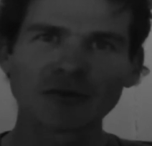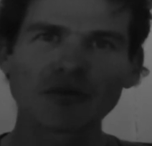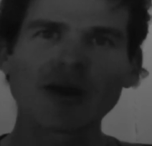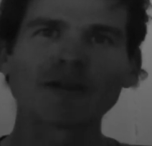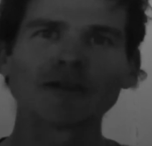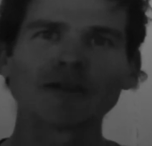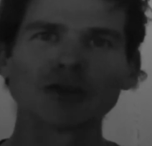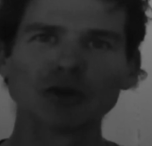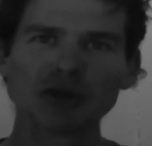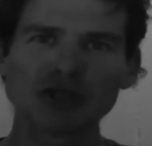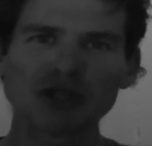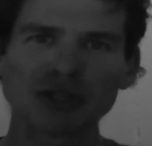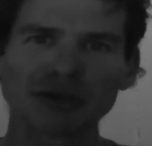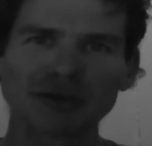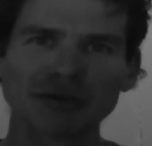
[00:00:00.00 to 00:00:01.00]
for
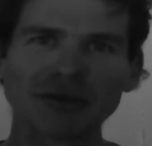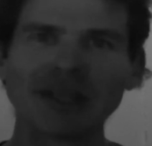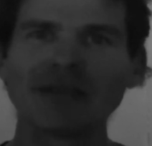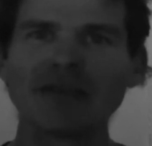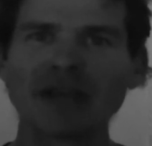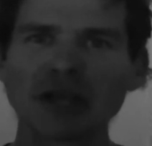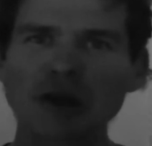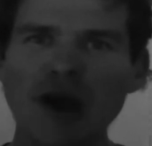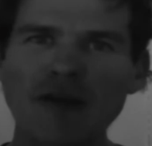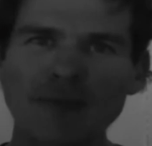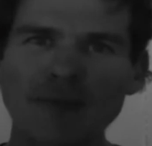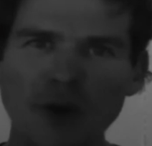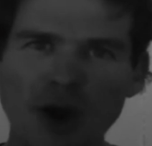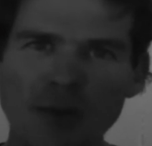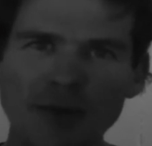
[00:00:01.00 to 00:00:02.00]
revolution, for living your
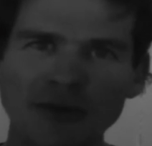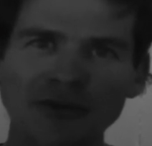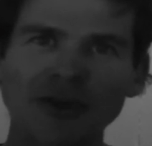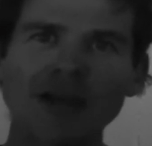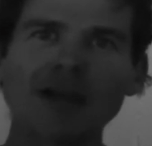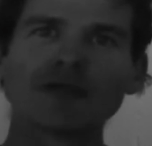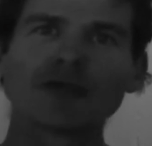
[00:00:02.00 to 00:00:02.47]
life purpose,